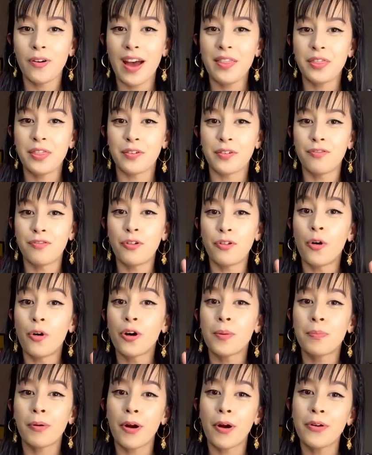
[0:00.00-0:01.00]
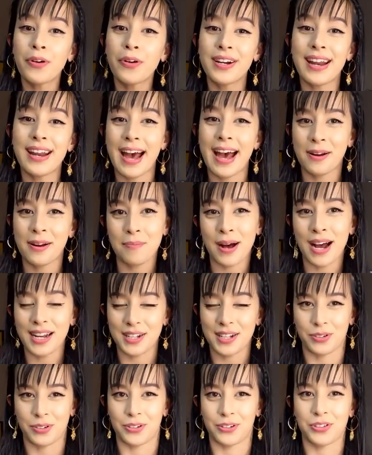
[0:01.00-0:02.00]
and the four broken
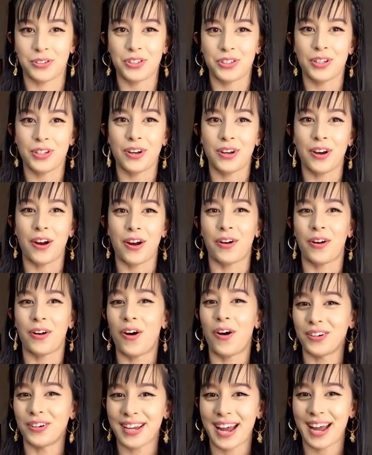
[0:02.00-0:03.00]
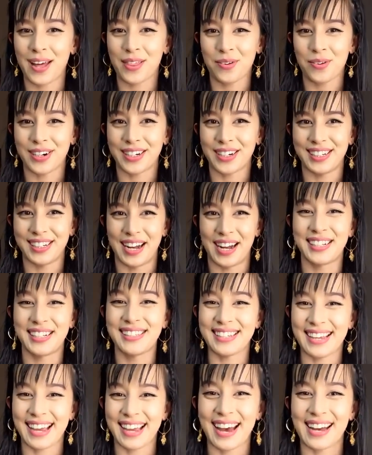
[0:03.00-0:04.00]
atomizers are all gathering dust.
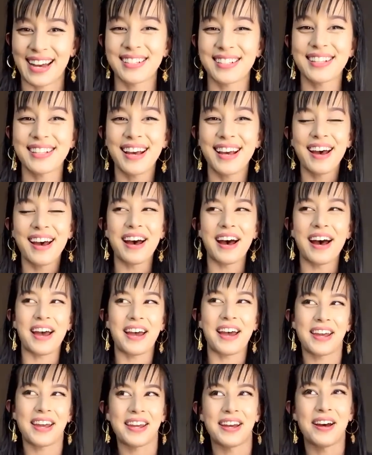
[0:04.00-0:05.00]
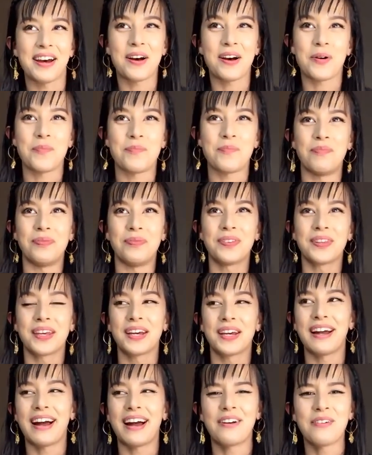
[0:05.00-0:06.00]
Yes. I um
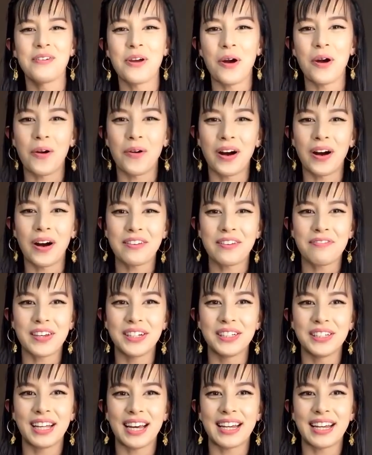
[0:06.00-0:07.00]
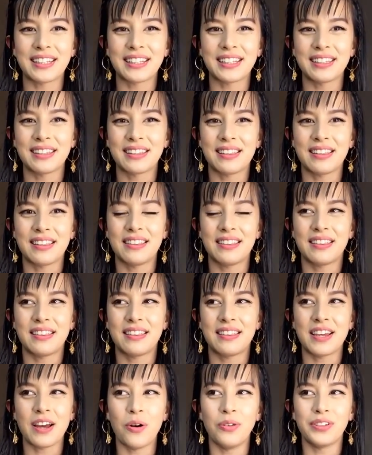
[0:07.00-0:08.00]
I don't know. I feel like
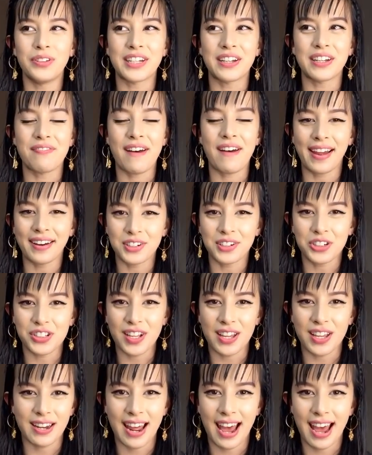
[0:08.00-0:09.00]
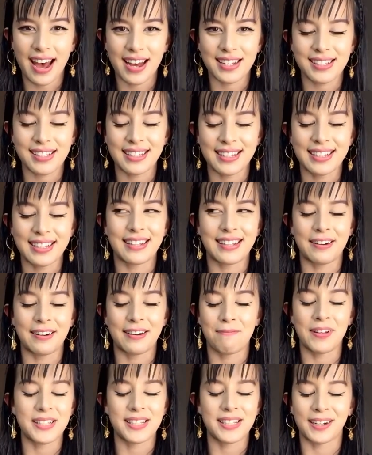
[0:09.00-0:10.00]
the only advantages it has is that it
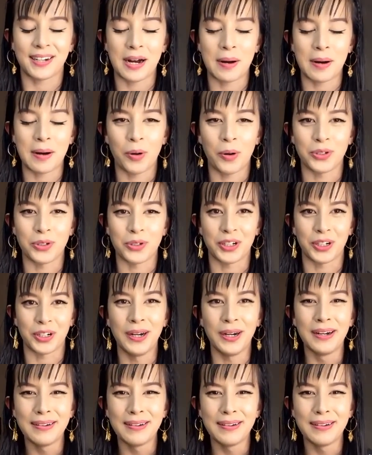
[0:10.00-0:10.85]
fits in a cup holder.